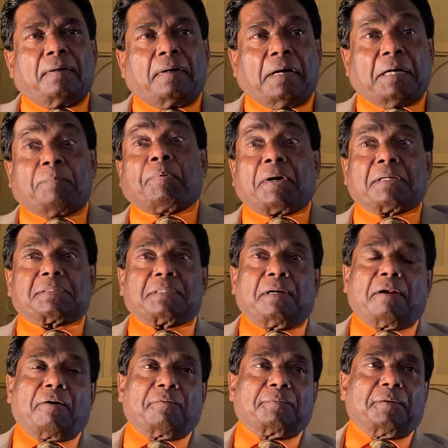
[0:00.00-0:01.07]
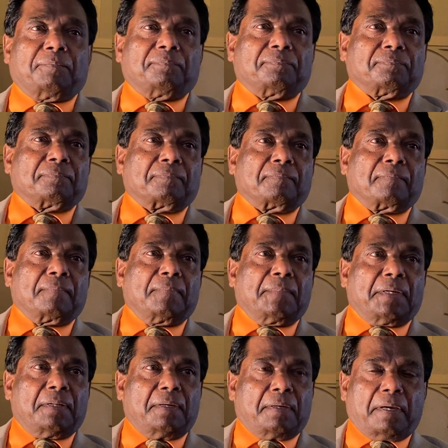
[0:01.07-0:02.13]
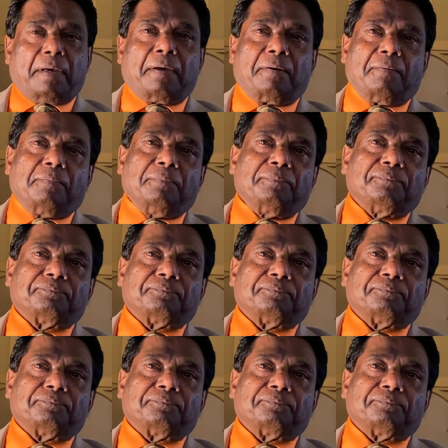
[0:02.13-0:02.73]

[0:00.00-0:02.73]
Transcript: I passed all of them. Then he gave,